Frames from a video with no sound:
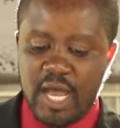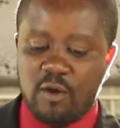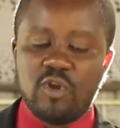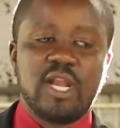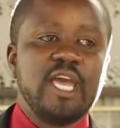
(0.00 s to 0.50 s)
I
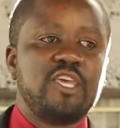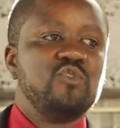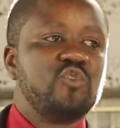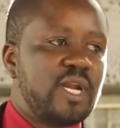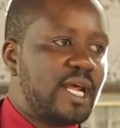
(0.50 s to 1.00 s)
would like
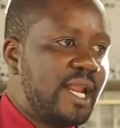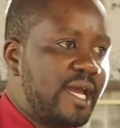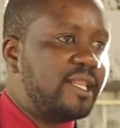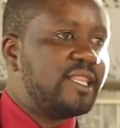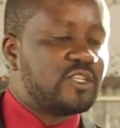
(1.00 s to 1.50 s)
you to
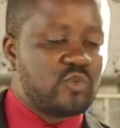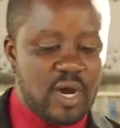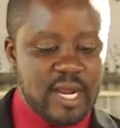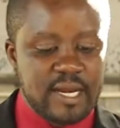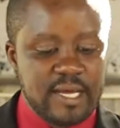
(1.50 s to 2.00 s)
underline that
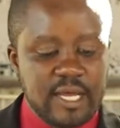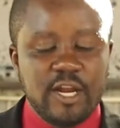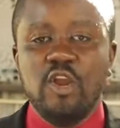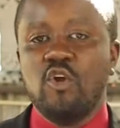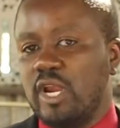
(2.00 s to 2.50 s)
word
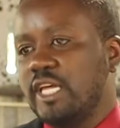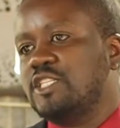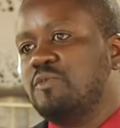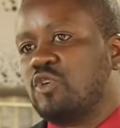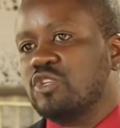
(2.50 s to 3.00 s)

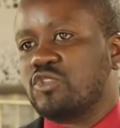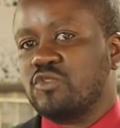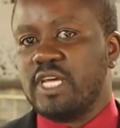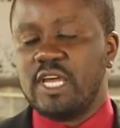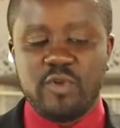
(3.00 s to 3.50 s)
knowledge, because
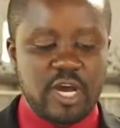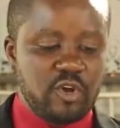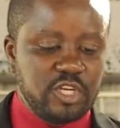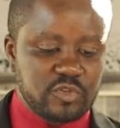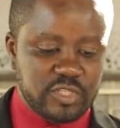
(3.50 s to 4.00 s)
today we are
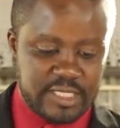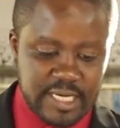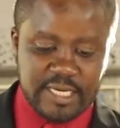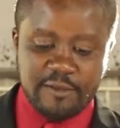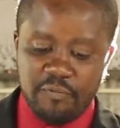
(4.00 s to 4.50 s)
going to
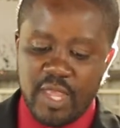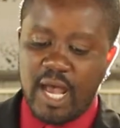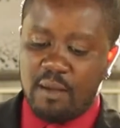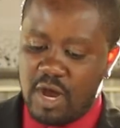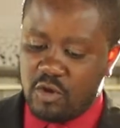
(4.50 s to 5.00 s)
study
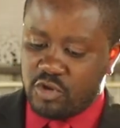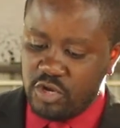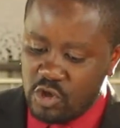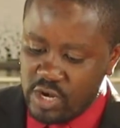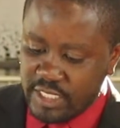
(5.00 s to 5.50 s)
about
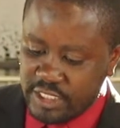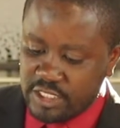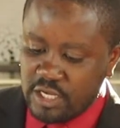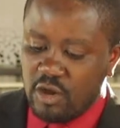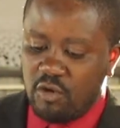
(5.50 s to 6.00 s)

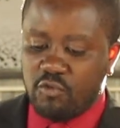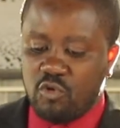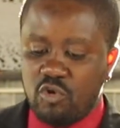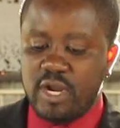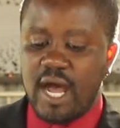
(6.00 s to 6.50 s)
knowledge of
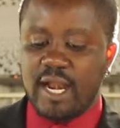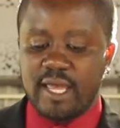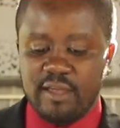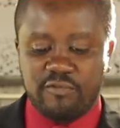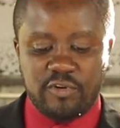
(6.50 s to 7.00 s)
good and
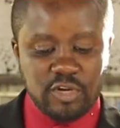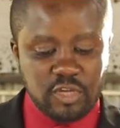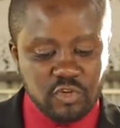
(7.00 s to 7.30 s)
evil.